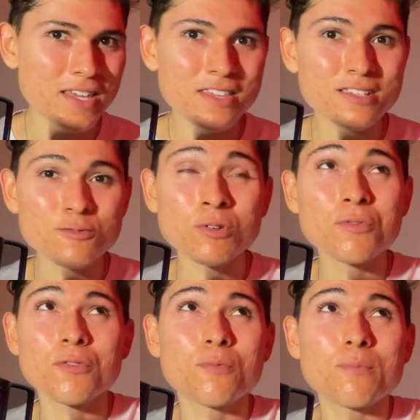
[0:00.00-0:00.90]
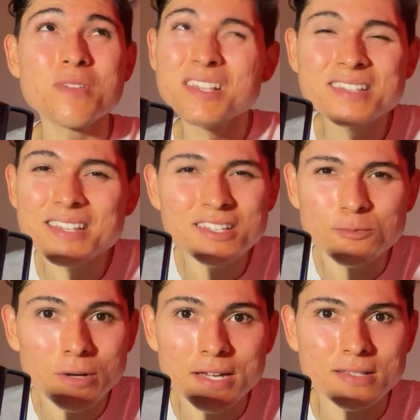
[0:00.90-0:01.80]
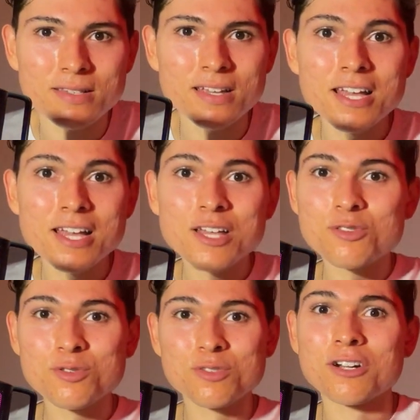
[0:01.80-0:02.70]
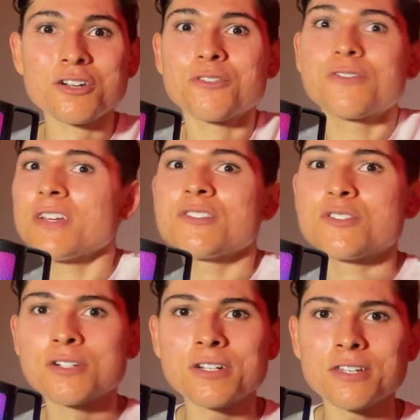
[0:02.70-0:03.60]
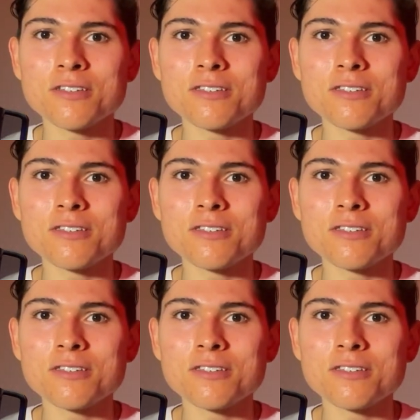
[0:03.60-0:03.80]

this is one of the easiest ways to start your fitness journey,